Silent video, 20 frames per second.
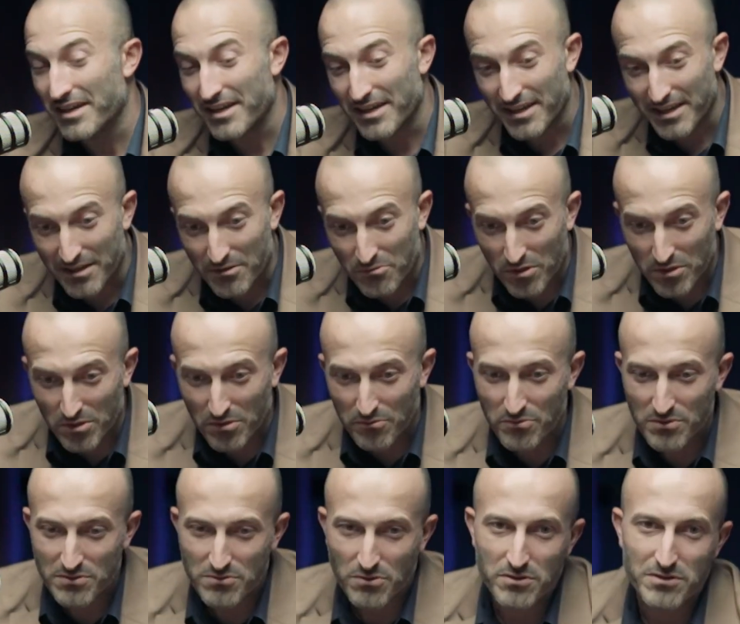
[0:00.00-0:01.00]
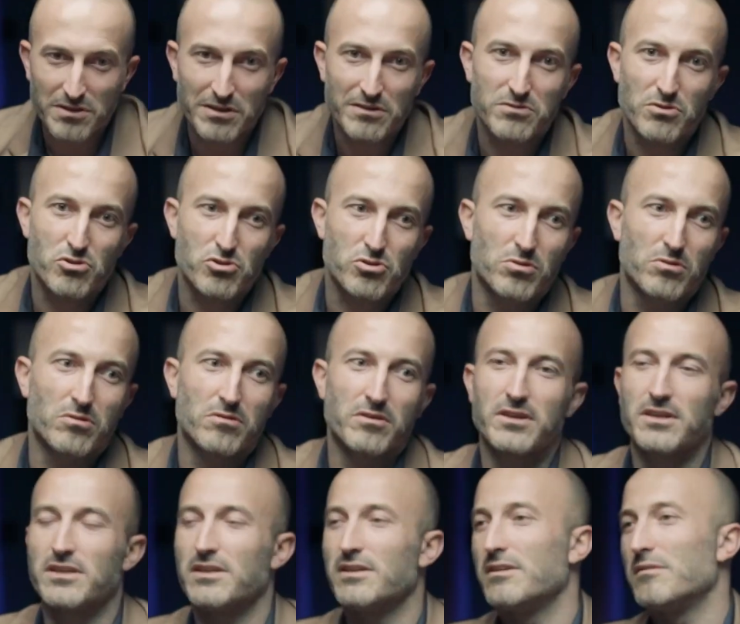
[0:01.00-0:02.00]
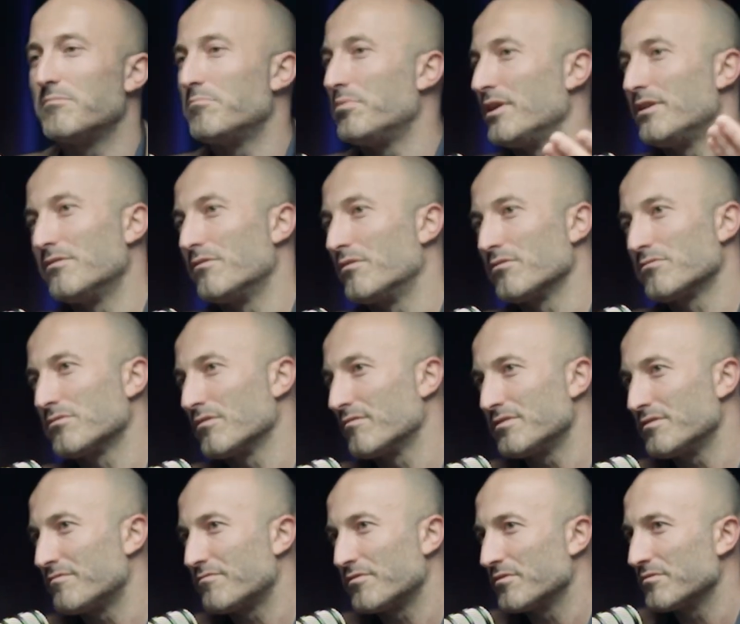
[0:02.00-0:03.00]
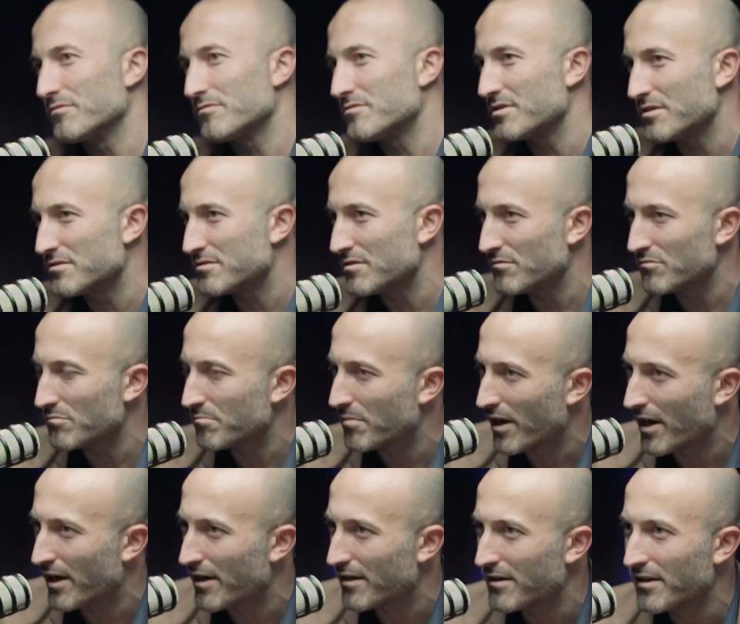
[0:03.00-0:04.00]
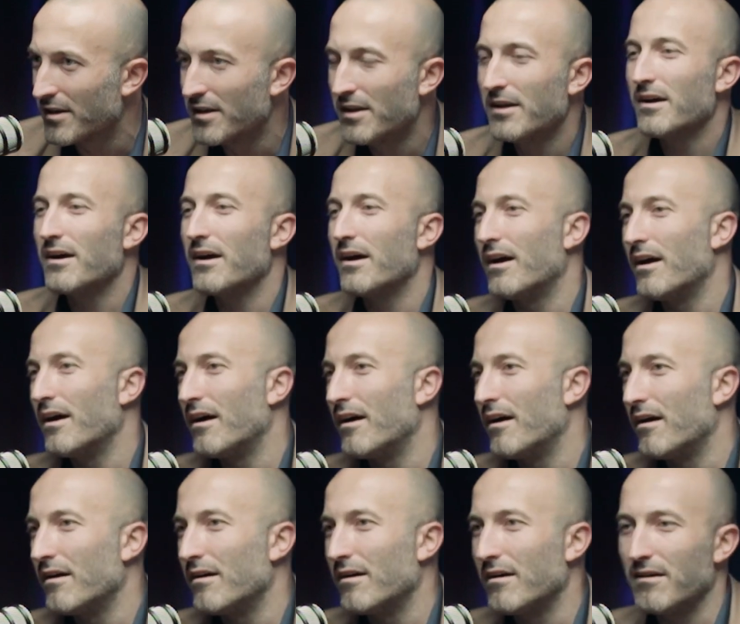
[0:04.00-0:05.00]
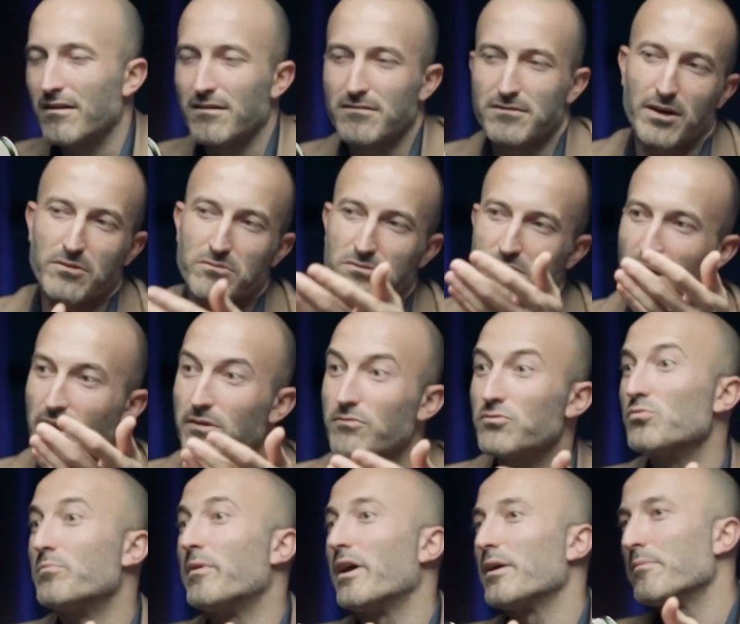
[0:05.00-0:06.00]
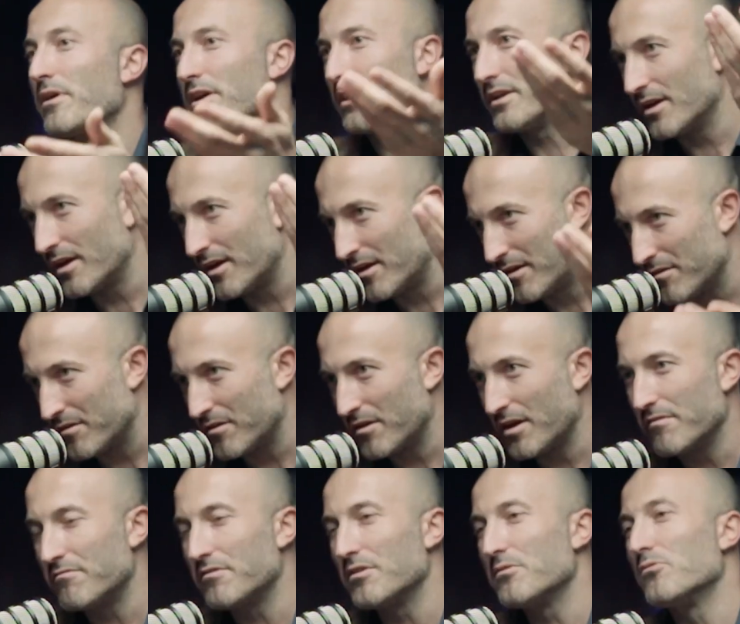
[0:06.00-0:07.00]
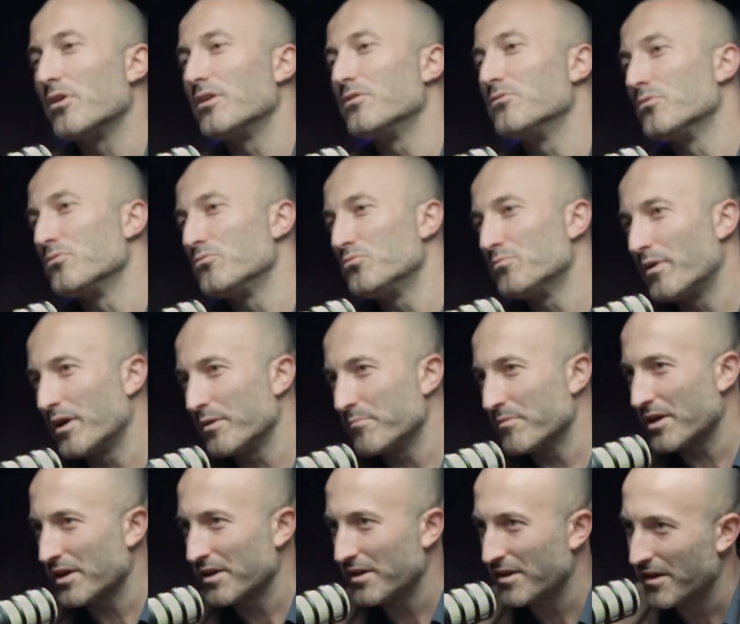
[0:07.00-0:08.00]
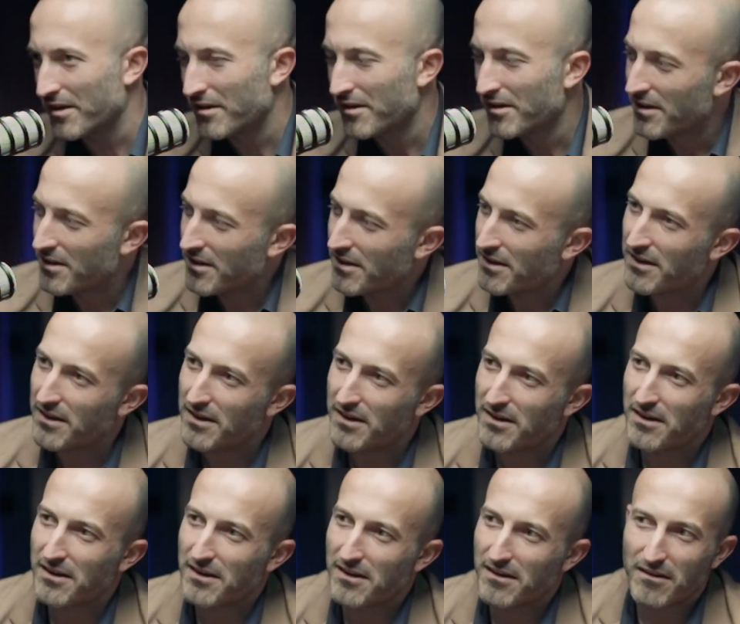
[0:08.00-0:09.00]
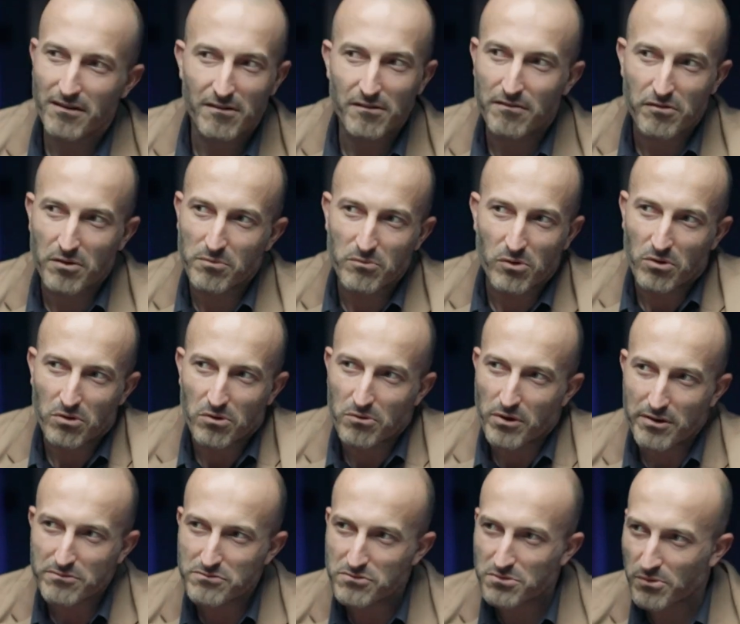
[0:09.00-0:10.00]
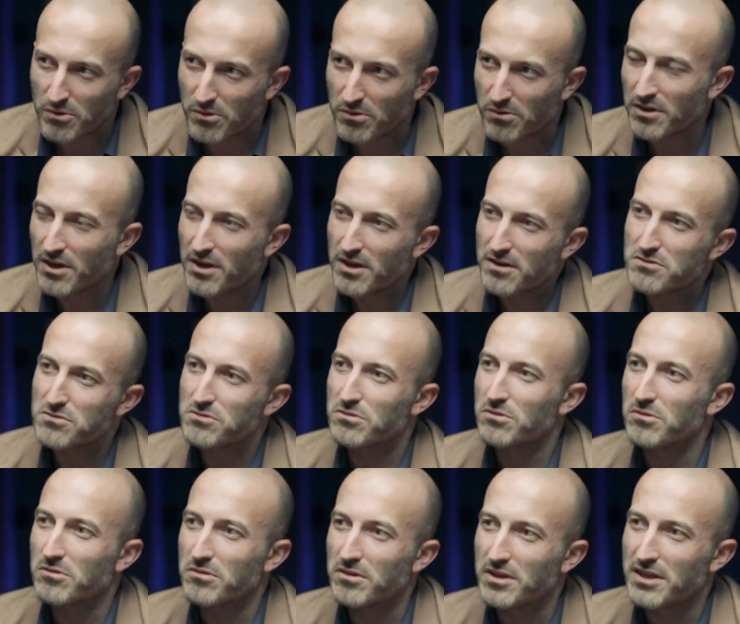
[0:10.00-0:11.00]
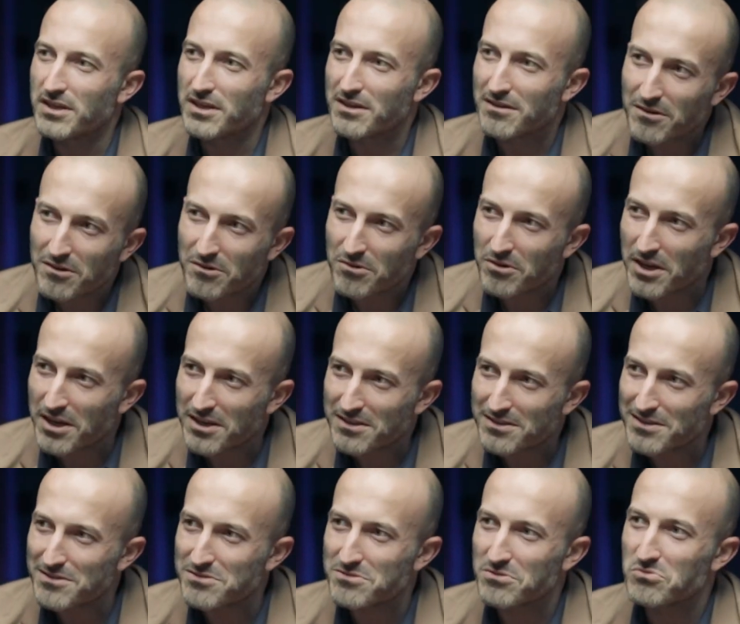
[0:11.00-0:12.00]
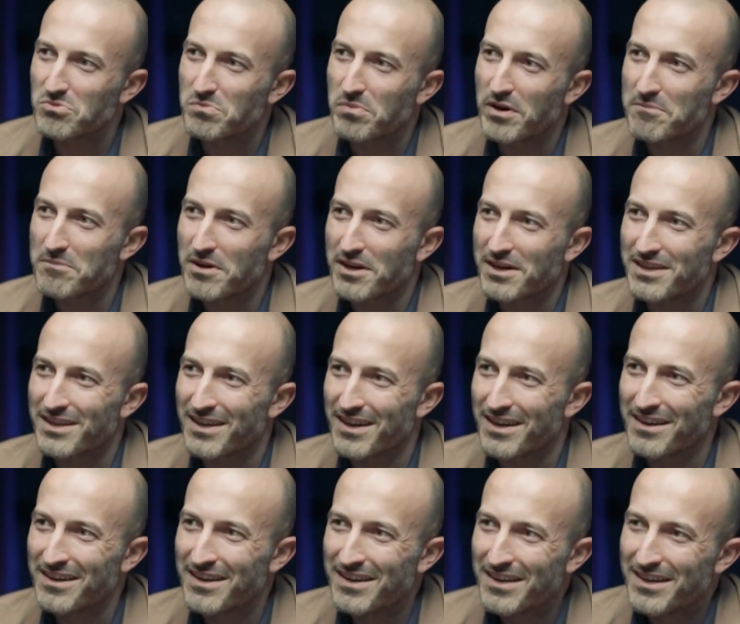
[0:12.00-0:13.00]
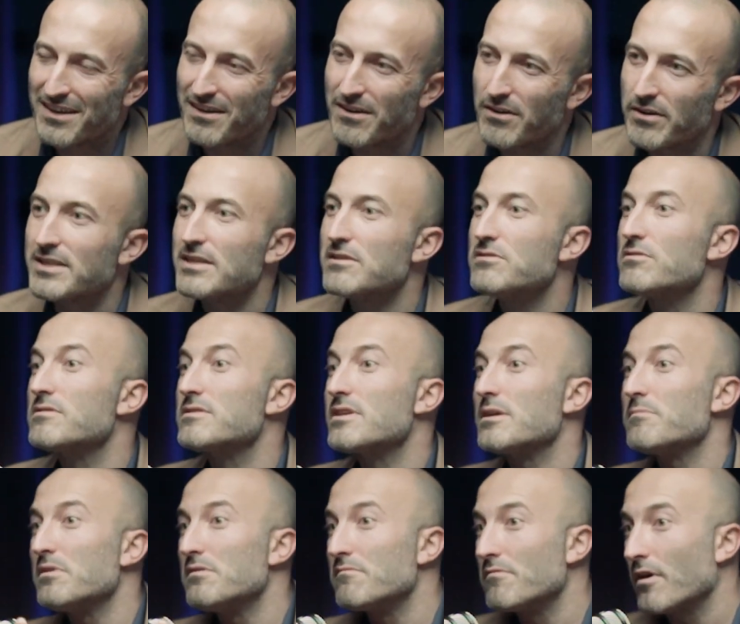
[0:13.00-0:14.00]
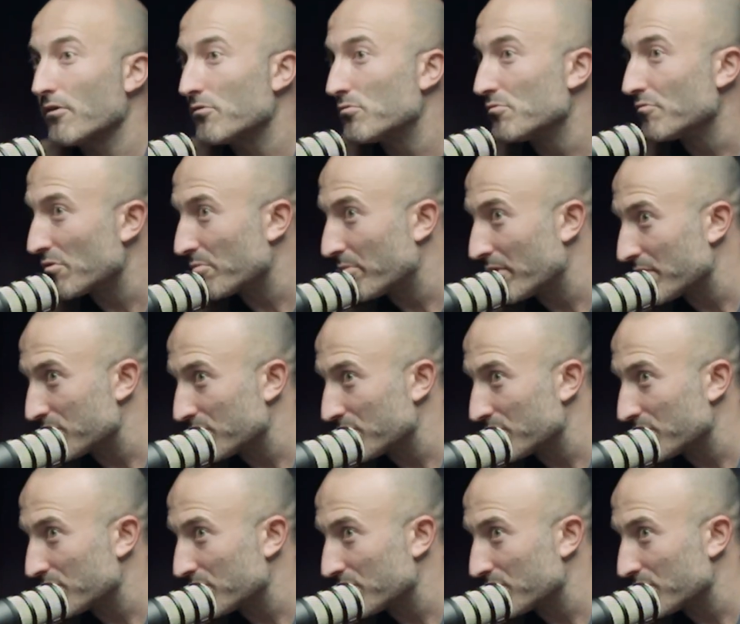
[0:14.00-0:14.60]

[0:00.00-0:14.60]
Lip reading: Yeah. One of who is running the show. He built a lot of different things in Dubai, downtown Dubai Marina. Everyone knows Dubai Marina from all around the world. So he created the Dubai Marina. He did the same in Vancouver, by the